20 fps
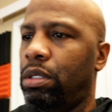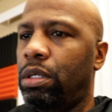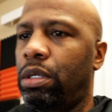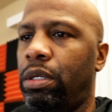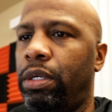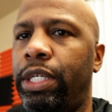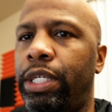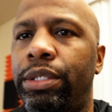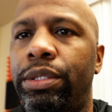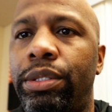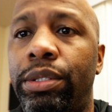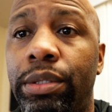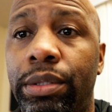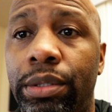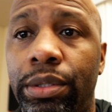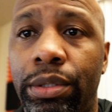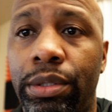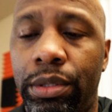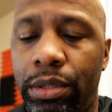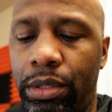All right,
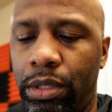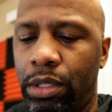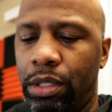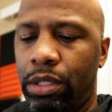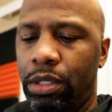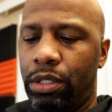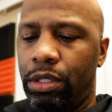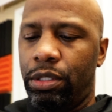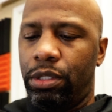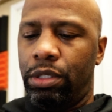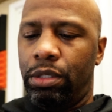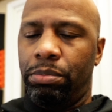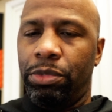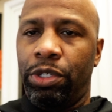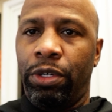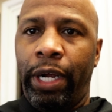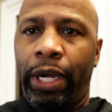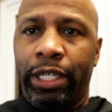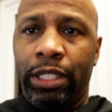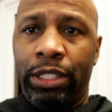so I'm gonna
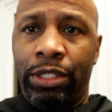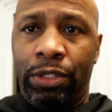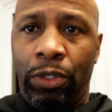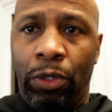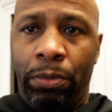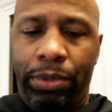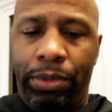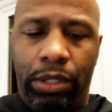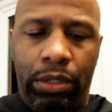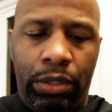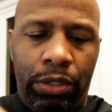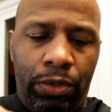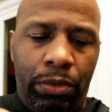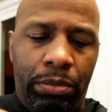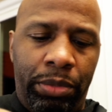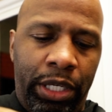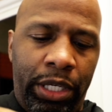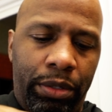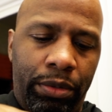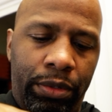crack this open a little
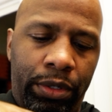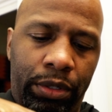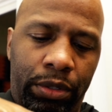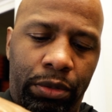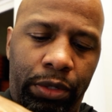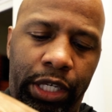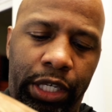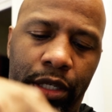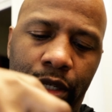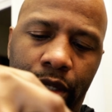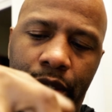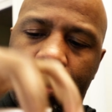bit real quick.